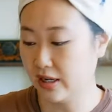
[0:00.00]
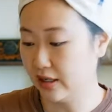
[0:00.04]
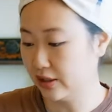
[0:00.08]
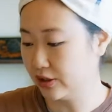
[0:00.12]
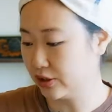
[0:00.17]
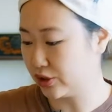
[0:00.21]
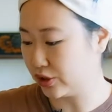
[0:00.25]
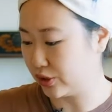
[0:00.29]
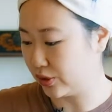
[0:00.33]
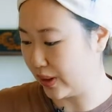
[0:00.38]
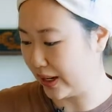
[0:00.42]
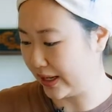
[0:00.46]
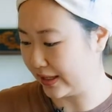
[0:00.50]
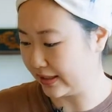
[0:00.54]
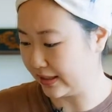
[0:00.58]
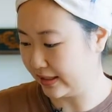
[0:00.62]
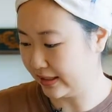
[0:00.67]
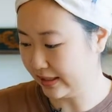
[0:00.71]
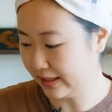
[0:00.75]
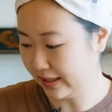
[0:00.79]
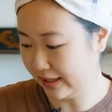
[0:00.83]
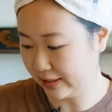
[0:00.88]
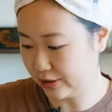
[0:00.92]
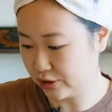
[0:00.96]
So I
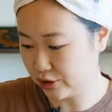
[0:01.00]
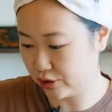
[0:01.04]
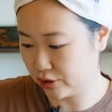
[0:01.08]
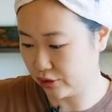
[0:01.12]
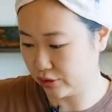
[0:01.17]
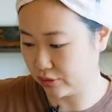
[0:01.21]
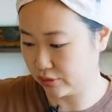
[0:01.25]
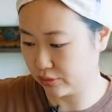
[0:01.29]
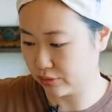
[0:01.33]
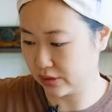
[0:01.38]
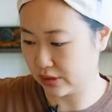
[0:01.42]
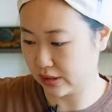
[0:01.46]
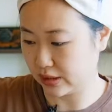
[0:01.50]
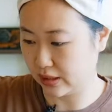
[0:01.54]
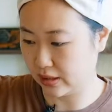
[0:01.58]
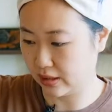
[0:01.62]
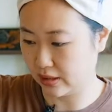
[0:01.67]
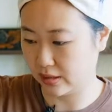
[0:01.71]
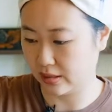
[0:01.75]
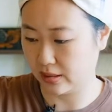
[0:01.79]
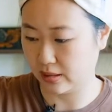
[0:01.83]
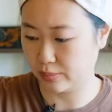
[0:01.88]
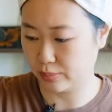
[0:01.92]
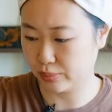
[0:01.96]
think I chose
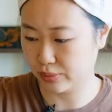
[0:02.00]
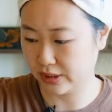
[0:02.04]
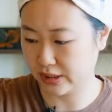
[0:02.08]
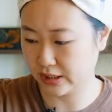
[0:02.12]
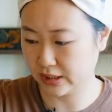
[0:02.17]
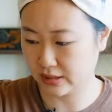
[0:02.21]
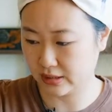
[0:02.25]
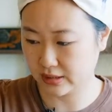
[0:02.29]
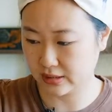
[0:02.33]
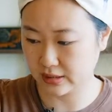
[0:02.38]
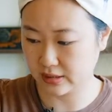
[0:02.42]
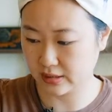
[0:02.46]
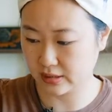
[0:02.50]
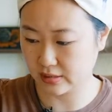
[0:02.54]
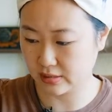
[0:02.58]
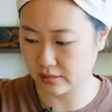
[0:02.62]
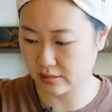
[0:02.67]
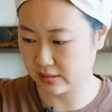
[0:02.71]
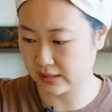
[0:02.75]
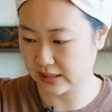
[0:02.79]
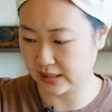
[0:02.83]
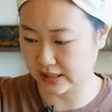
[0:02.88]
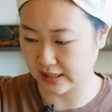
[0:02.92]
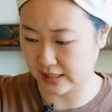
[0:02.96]
a pretty good
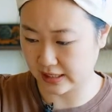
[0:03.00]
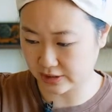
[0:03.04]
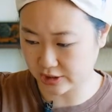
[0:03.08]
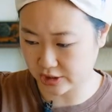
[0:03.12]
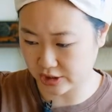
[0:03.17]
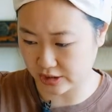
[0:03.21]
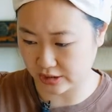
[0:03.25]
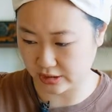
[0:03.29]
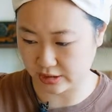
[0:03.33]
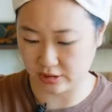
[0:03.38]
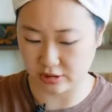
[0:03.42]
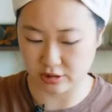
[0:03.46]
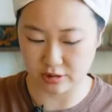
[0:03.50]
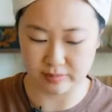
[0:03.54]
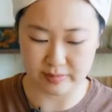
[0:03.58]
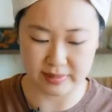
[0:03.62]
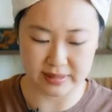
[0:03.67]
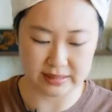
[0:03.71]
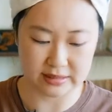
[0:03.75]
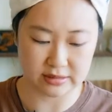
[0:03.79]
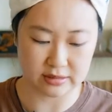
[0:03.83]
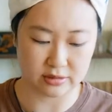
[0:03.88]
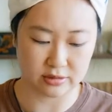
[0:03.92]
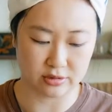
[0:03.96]
selection here
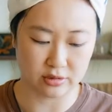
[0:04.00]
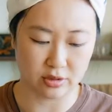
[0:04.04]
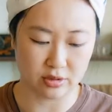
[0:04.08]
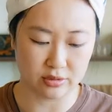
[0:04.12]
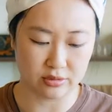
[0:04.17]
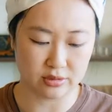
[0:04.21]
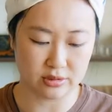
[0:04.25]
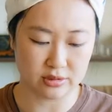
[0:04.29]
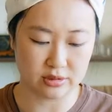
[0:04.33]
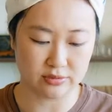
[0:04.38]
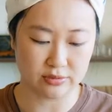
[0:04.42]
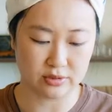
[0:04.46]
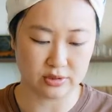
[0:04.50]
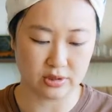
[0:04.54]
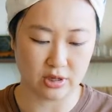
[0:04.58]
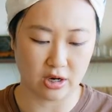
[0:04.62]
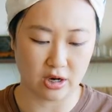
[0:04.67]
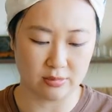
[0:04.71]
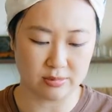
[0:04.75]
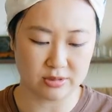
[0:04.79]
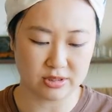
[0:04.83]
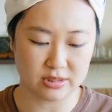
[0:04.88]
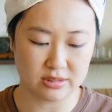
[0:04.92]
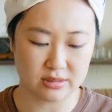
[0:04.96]
based on all their different
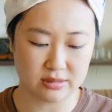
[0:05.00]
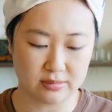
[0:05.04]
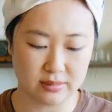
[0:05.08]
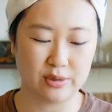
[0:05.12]
options.